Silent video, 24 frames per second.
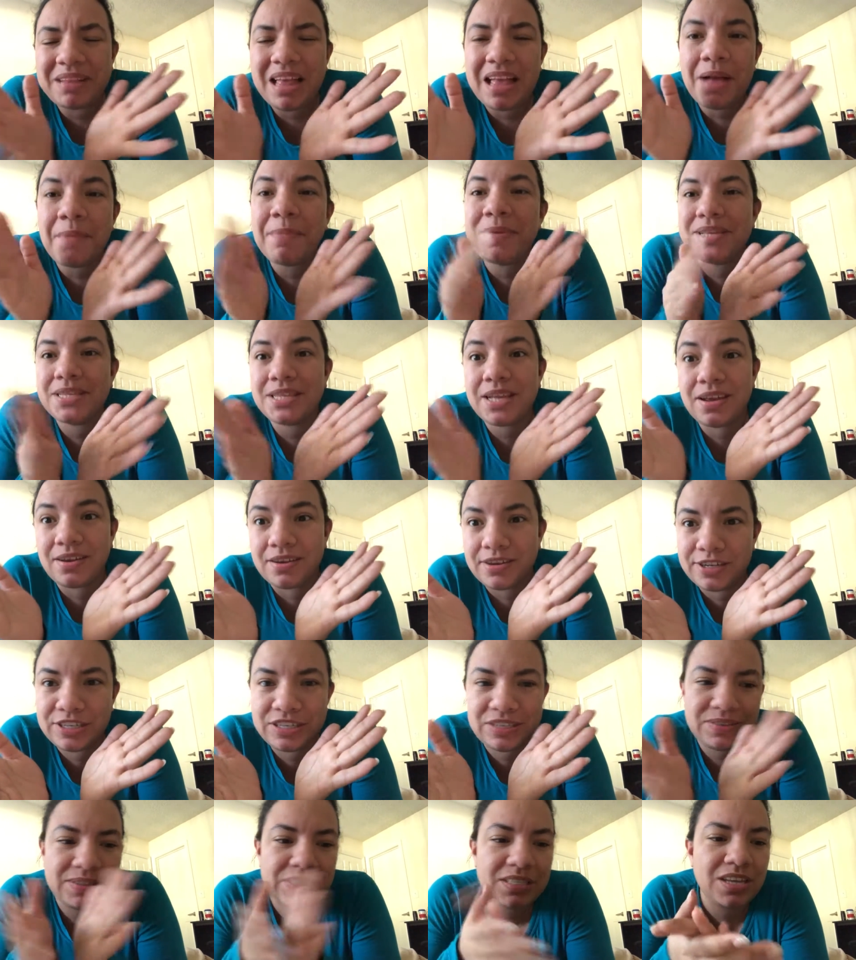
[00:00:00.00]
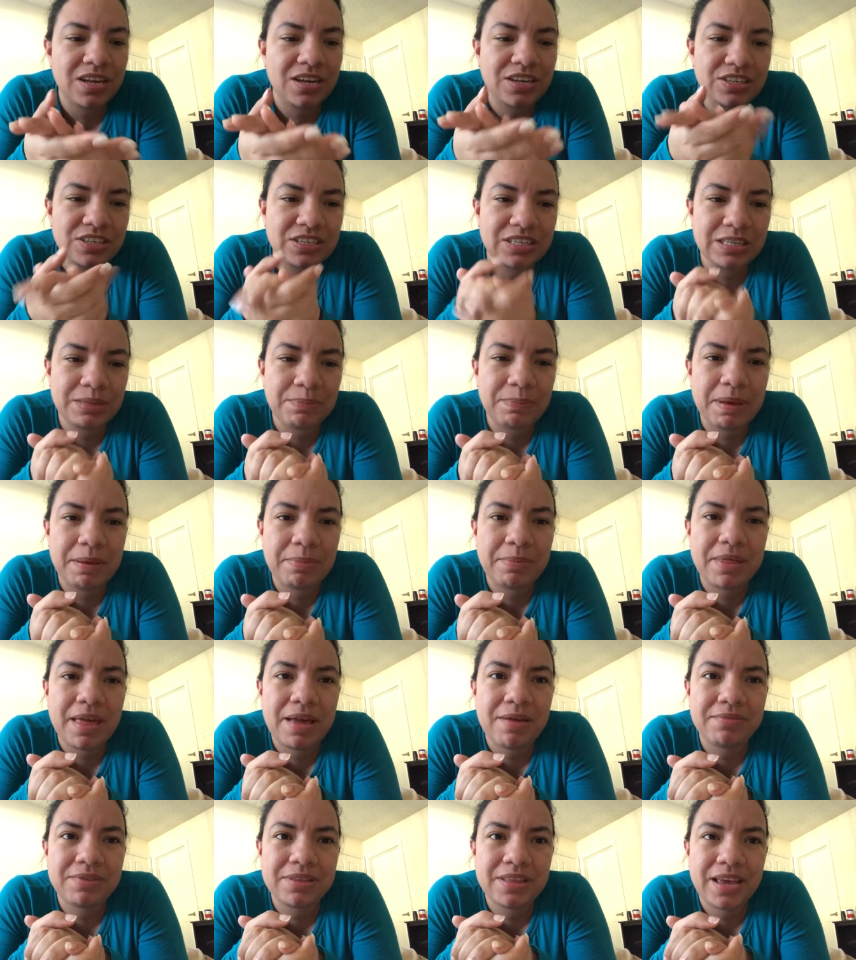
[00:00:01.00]
I'm going to say hundreds of people
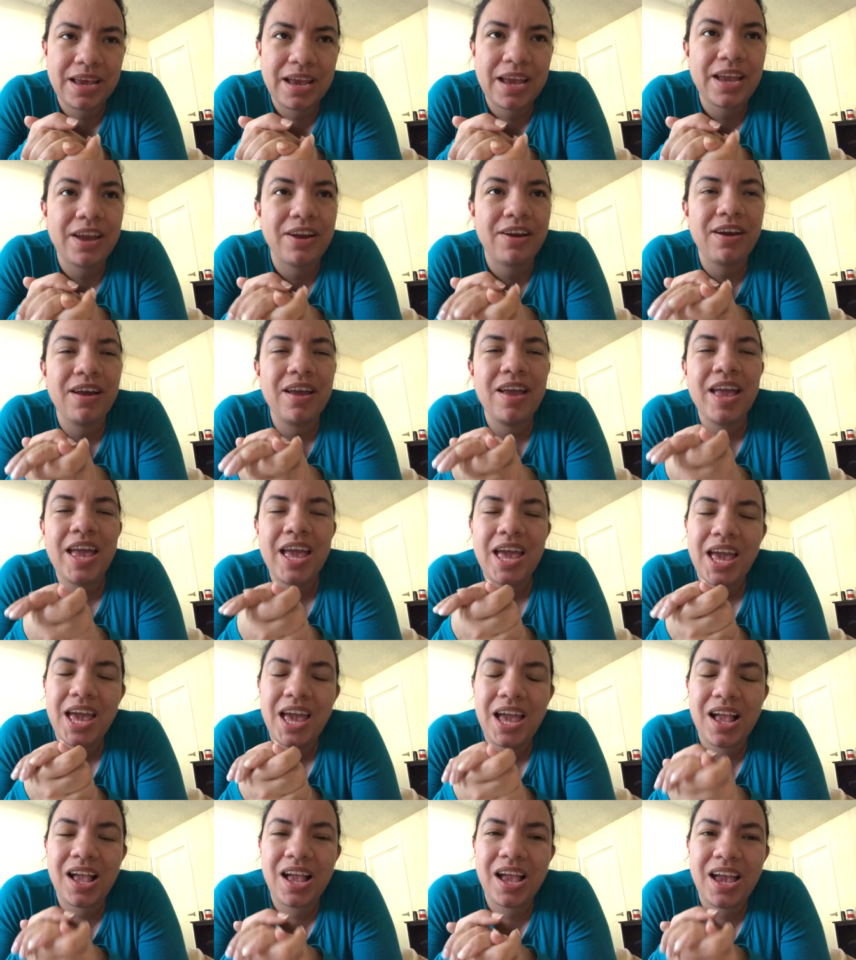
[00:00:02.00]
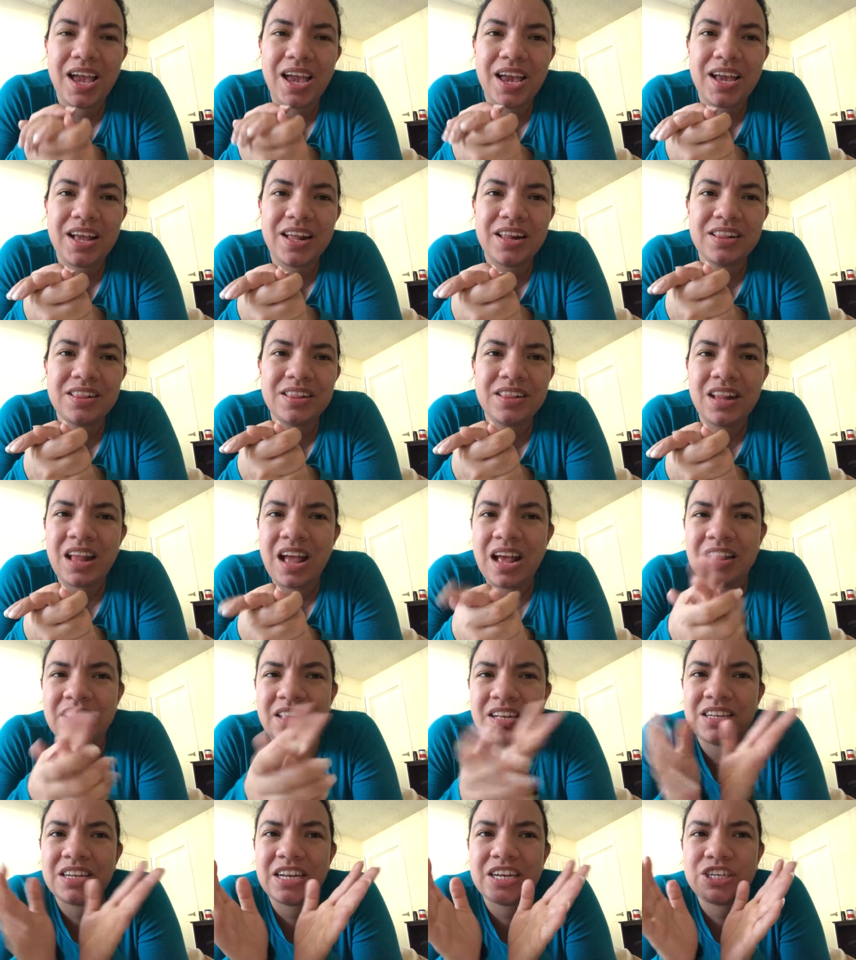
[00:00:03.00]
that were there. And I
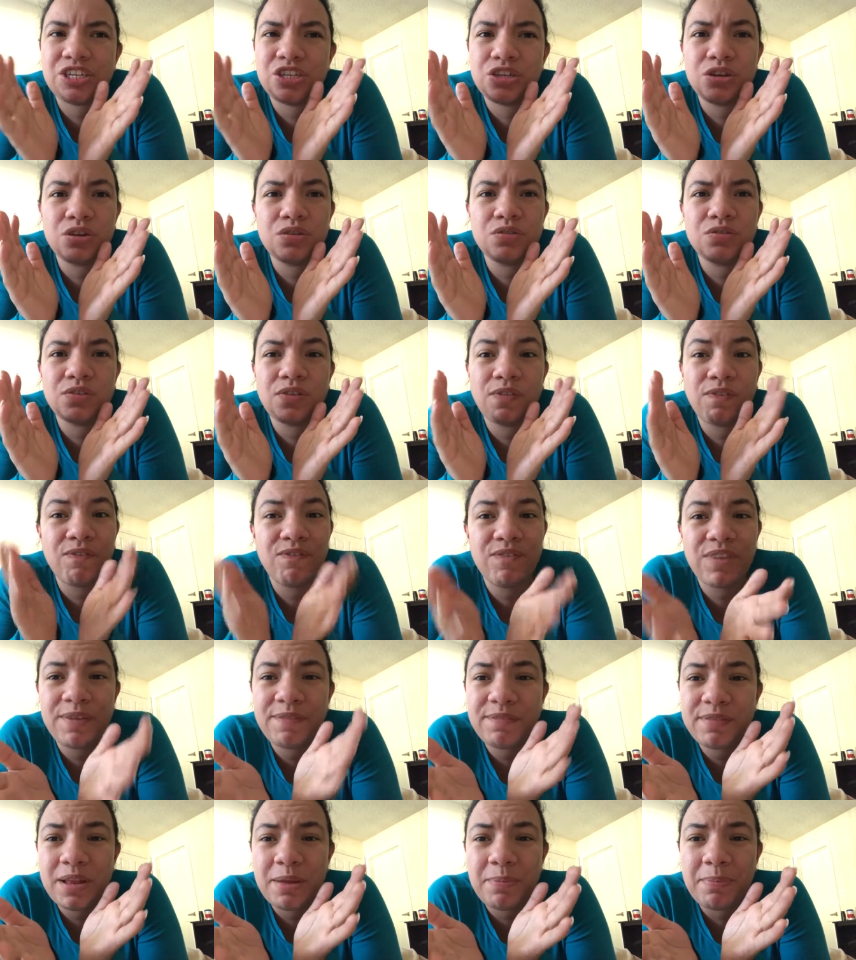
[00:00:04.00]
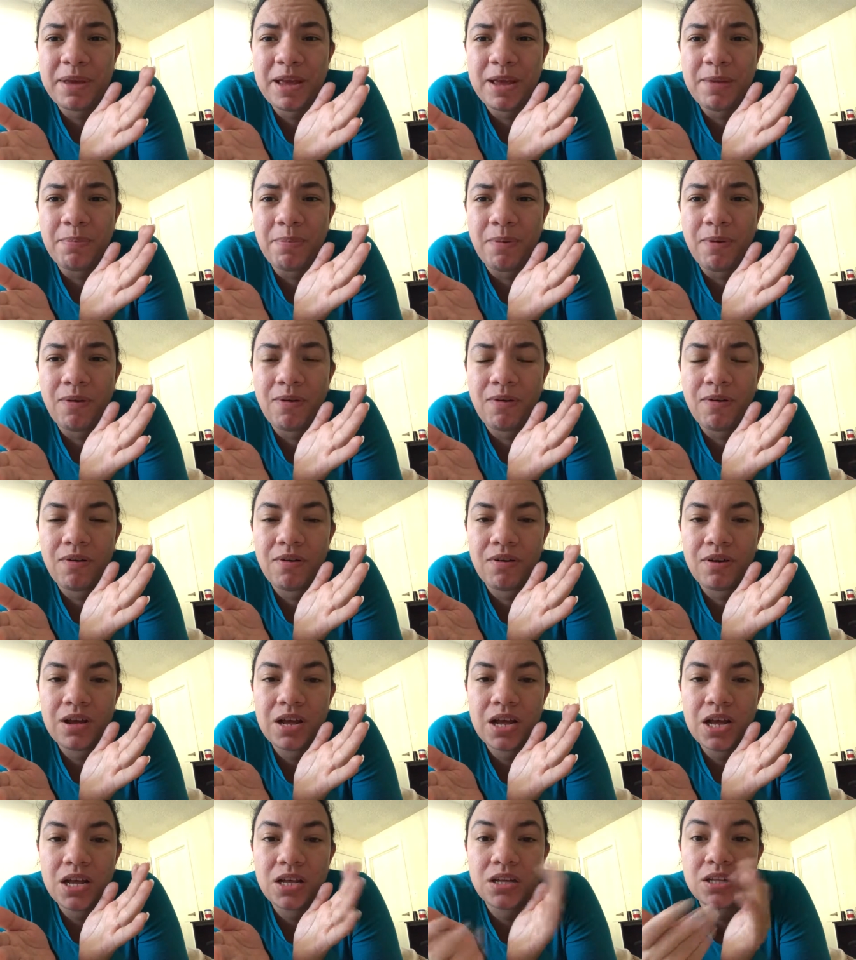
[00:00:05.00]
think they chose 50 people
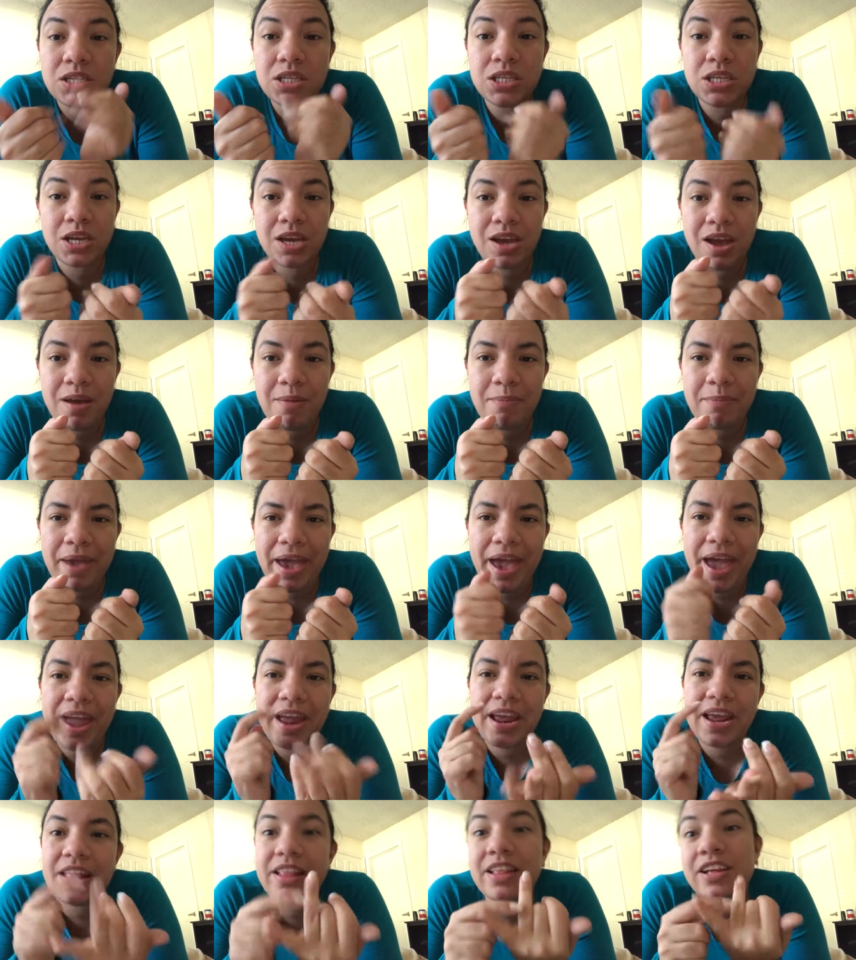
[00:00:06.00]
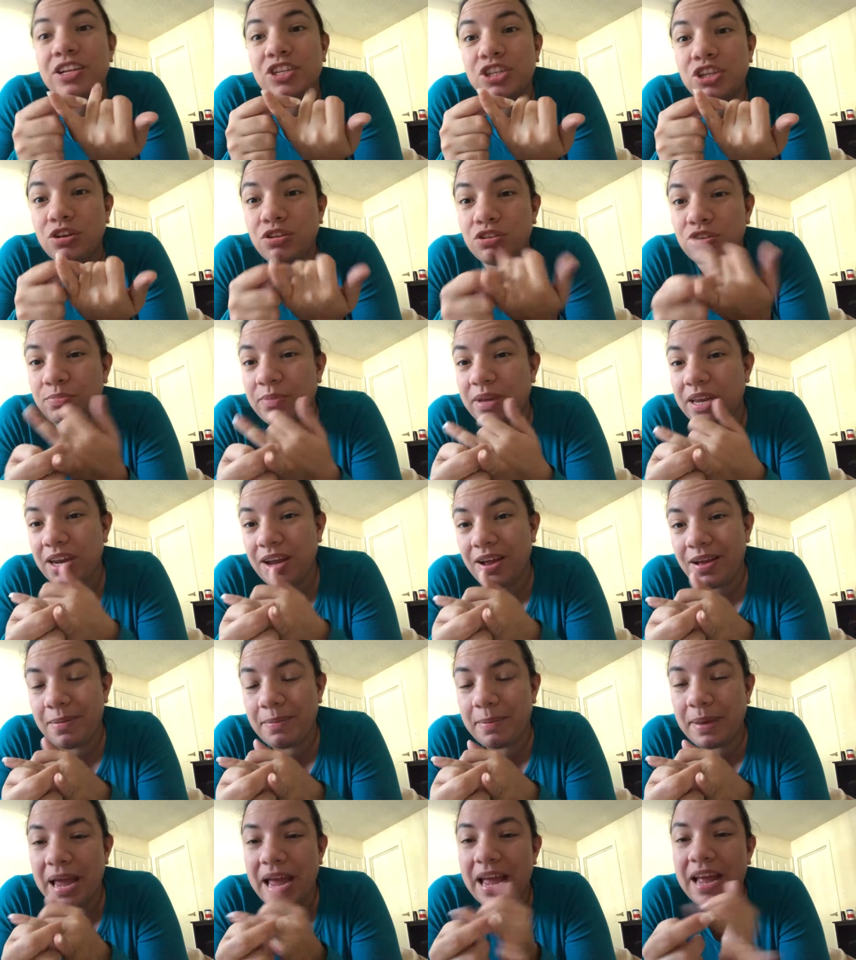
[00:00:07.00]
to come back, and they chose me to
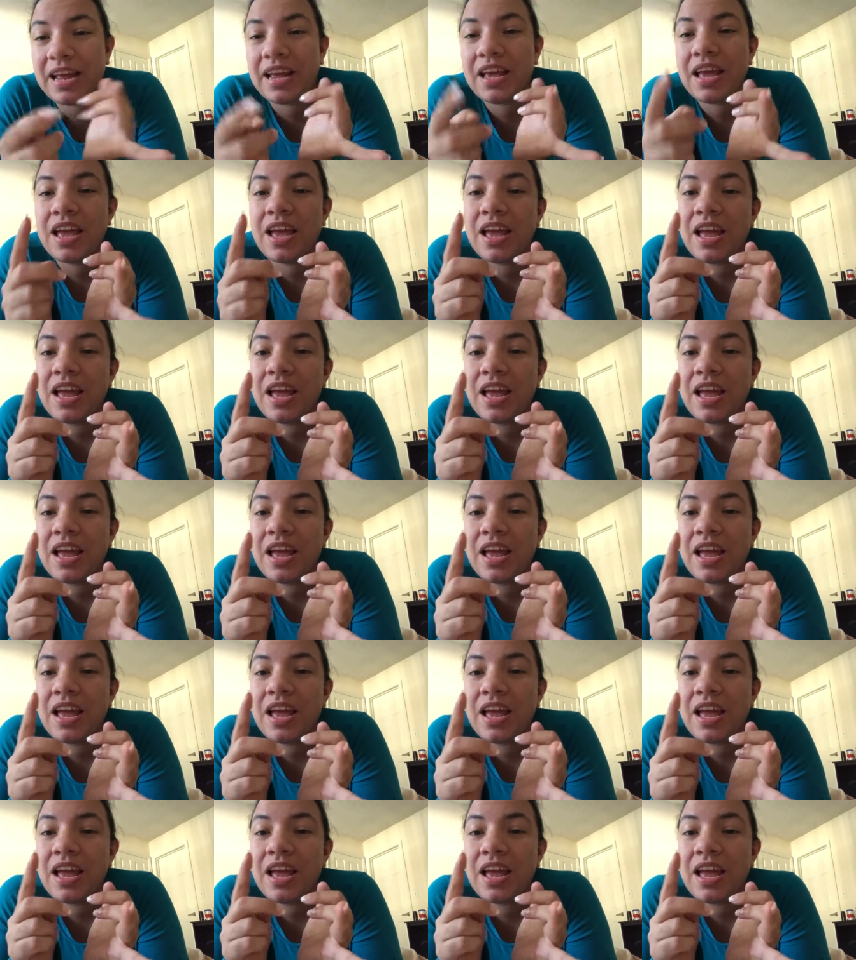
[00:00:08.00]
come back.